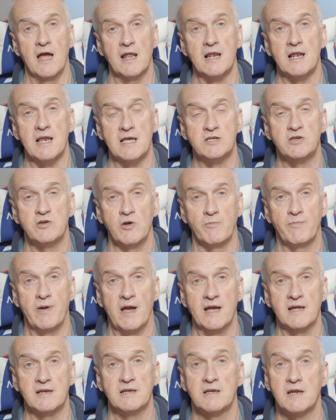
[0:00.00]
unless your
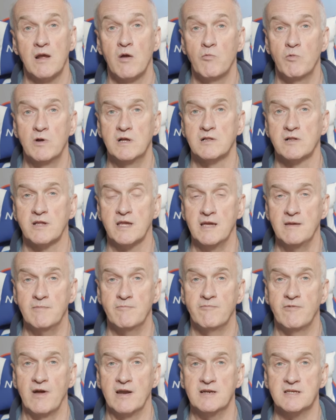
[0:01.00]
pet will keep
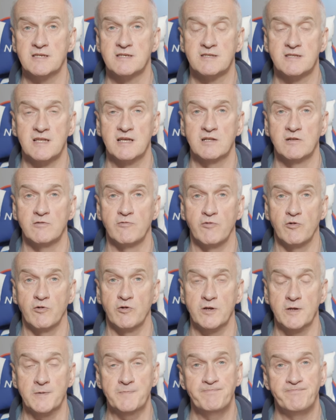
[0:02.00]
very still
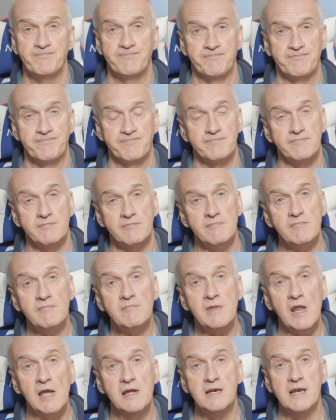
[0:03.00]
for you.
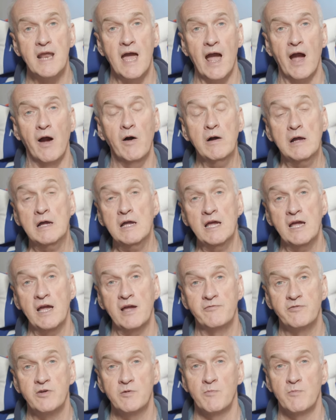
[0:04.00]
now. If